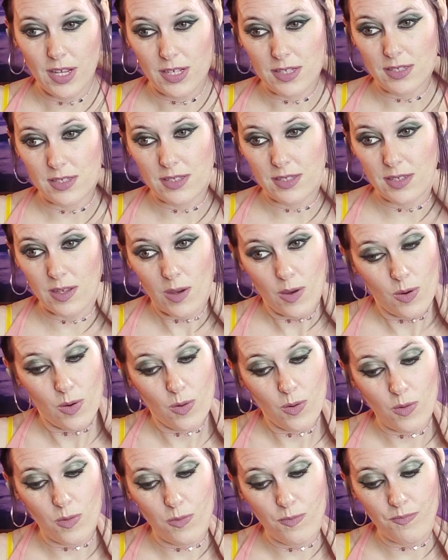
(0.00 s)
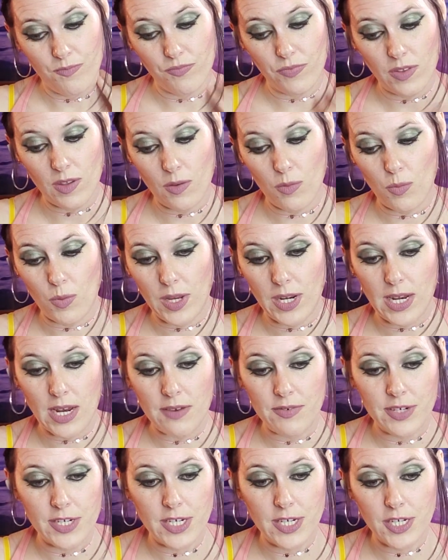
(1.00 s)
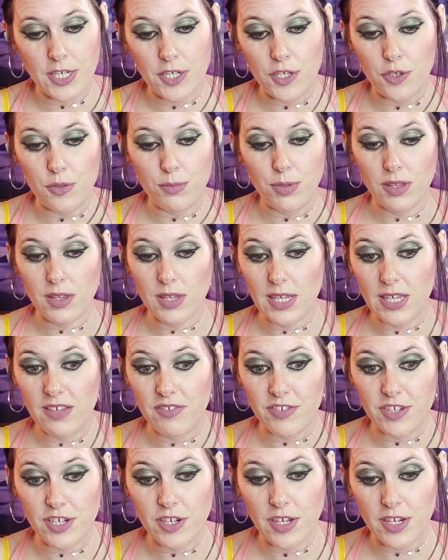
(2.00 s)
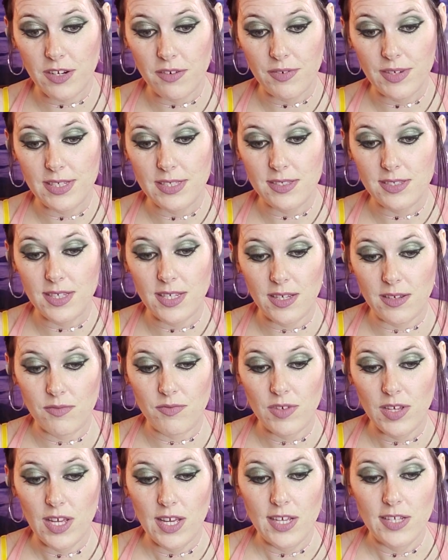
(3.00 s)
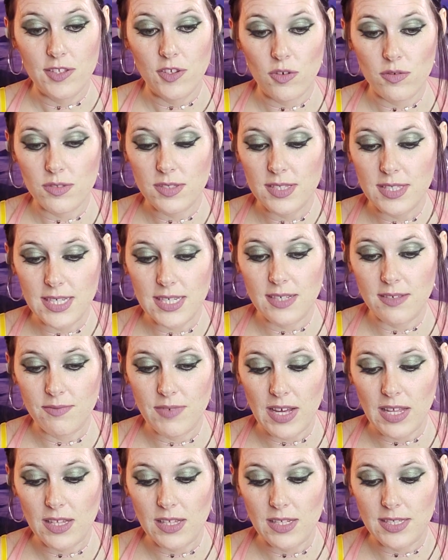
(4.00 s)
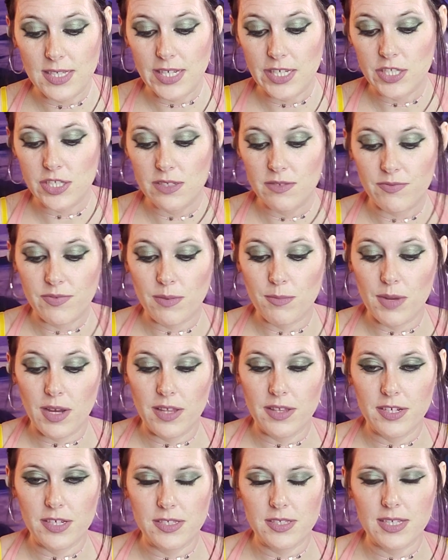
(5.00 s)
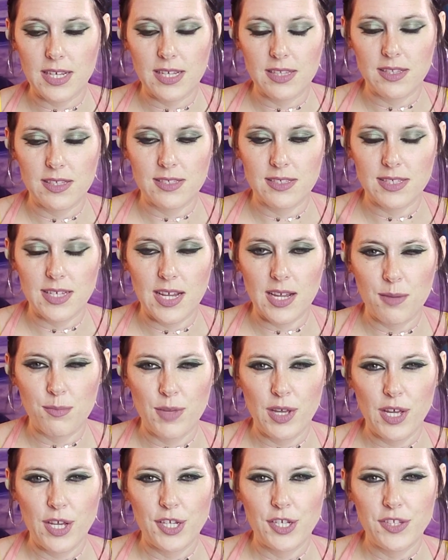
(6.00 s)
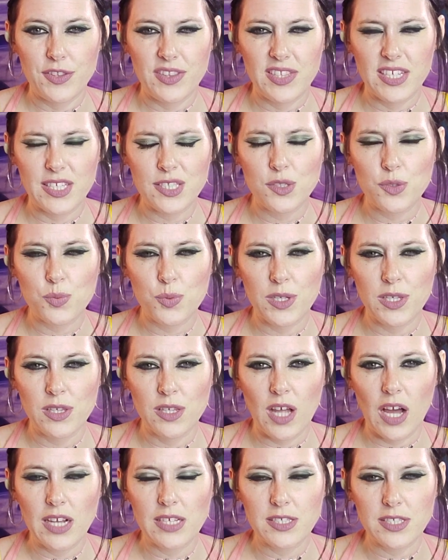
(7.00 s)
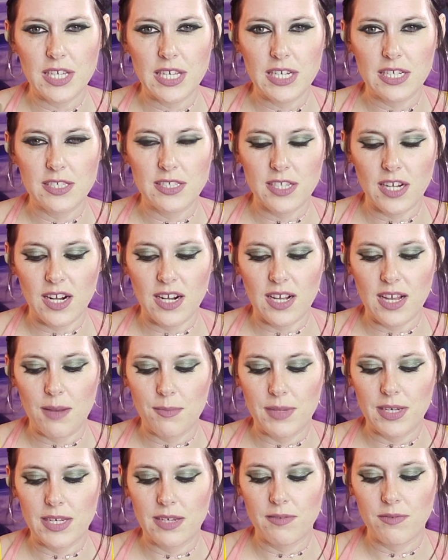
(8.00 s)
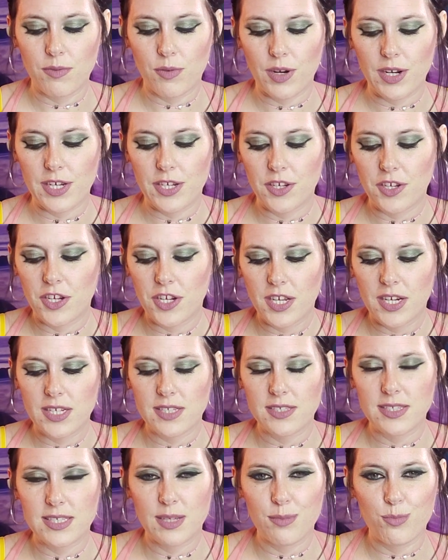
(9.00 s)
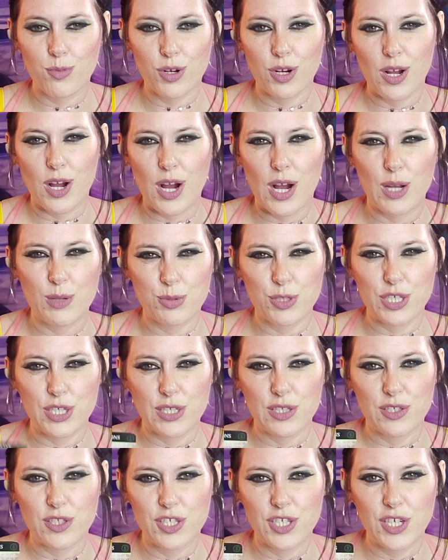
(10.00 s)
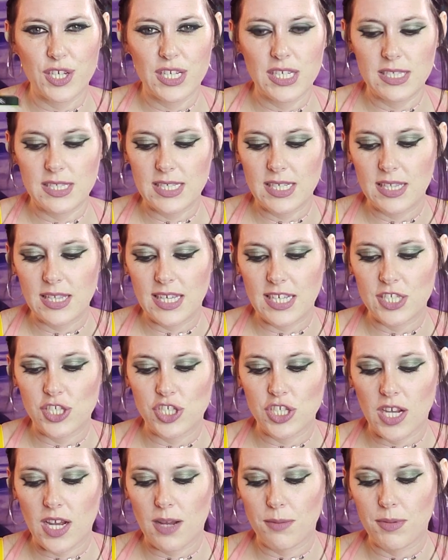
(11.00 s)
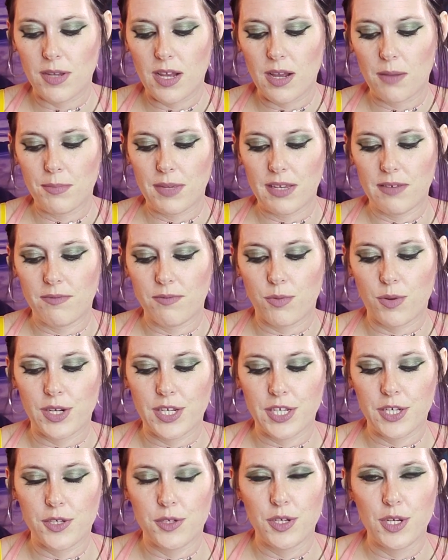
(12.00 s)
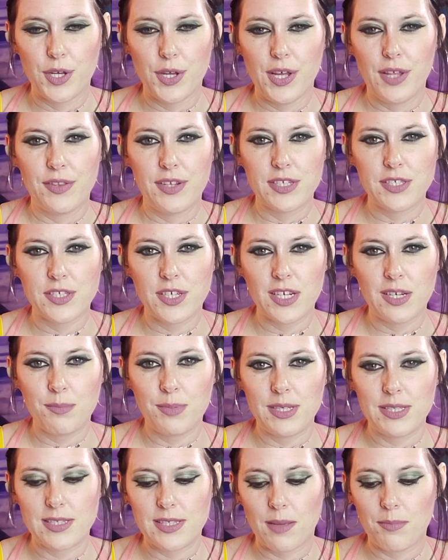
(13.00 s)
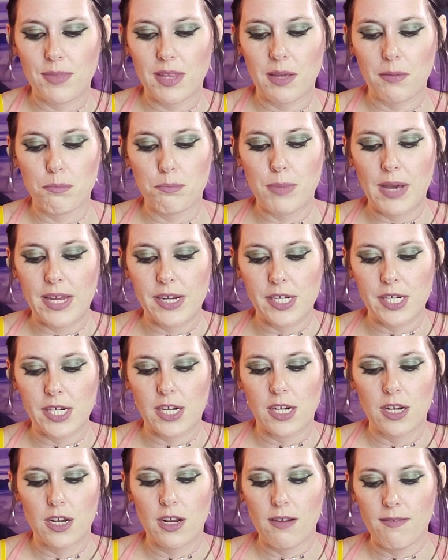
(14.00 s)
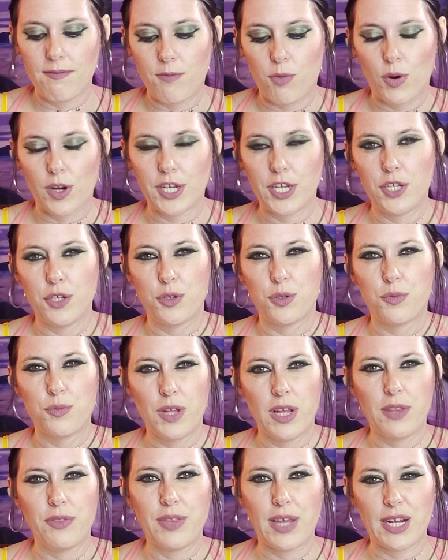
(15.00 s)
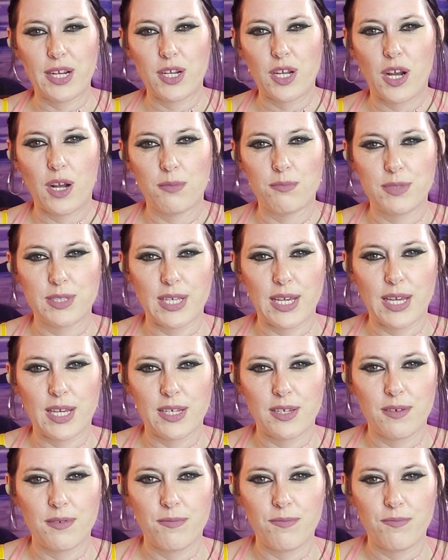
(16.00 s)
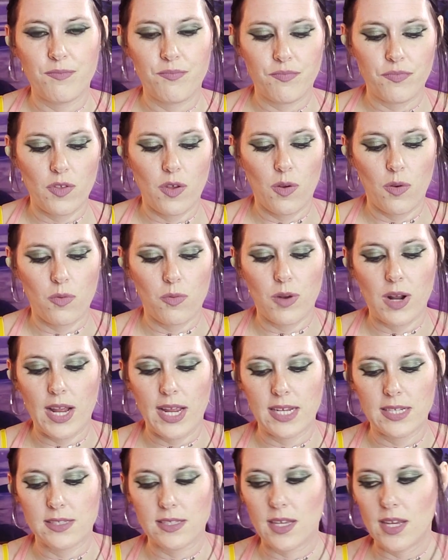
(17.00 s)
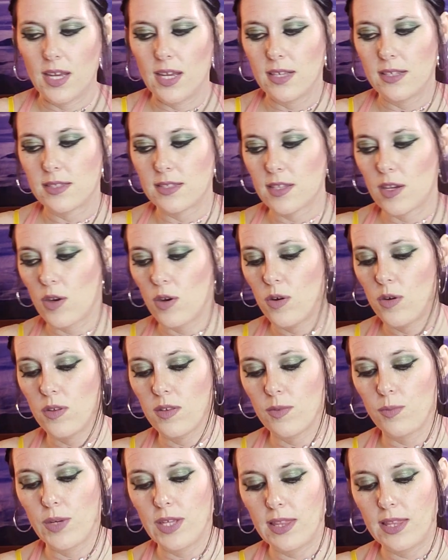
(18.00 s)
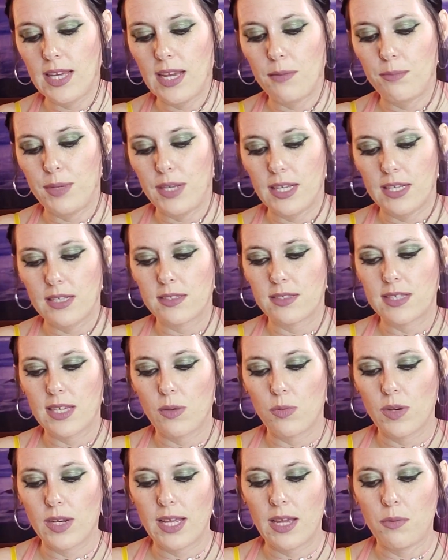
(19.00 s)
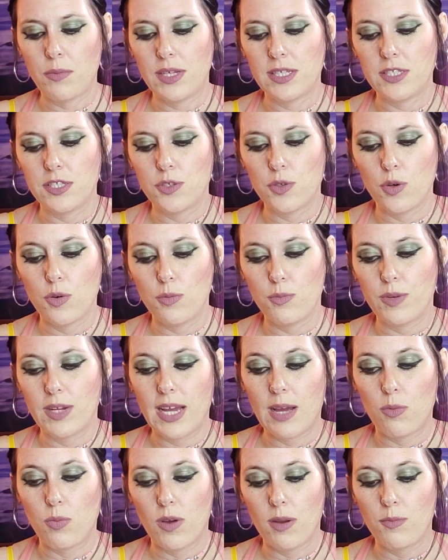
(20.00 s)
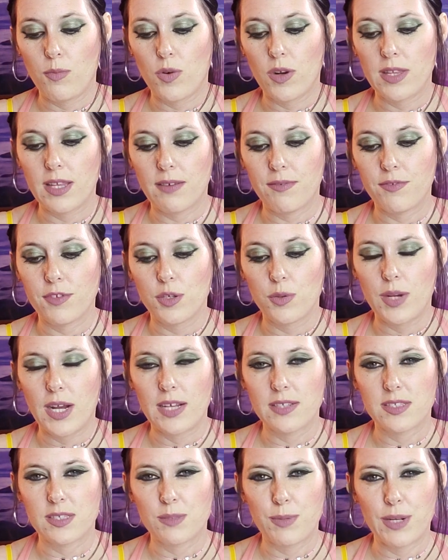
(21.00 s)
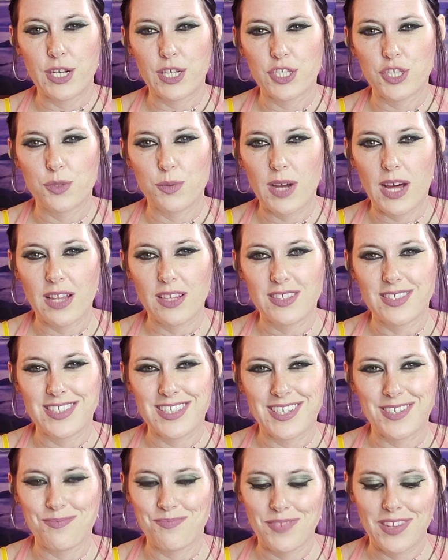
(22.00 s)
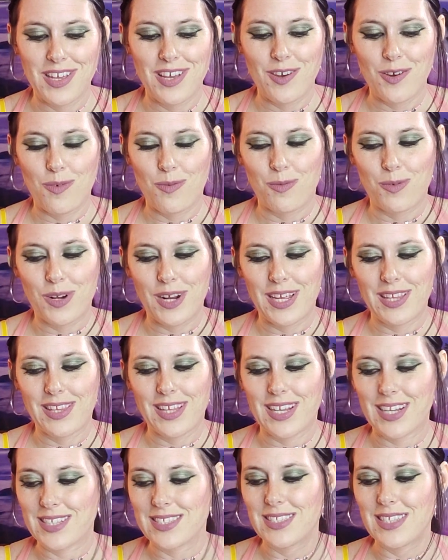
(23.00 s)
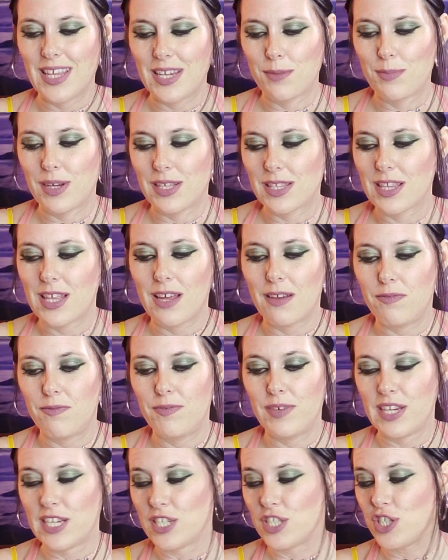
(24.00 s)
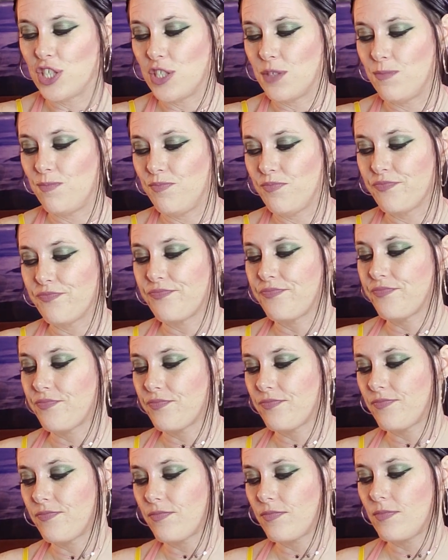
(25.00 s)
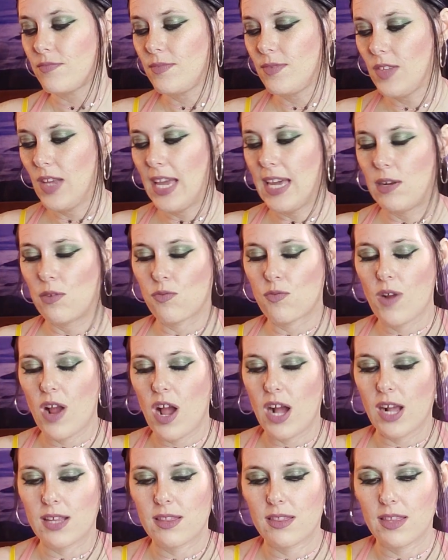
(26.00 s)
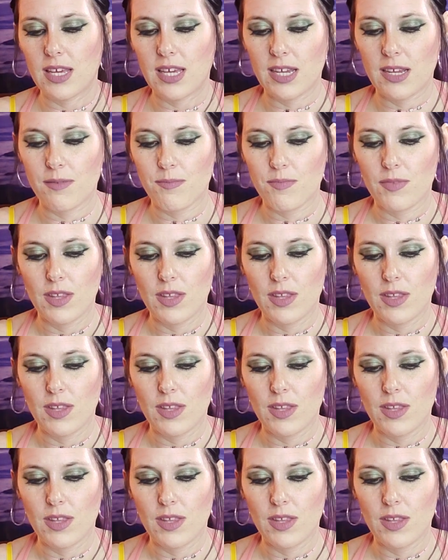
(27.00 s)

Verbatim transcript: So whatever you believe, you're going to receive. Don't seek validation from others at this time. That's when luck's going to start coming in for you. You're going to see more options. You're going to see that job come in for you. There's going to be something better for you that comes in. All right, so with that being said, what can we do? Oh, we got one more that flew out, spirituality. All right, like I said about that fish and rock thing.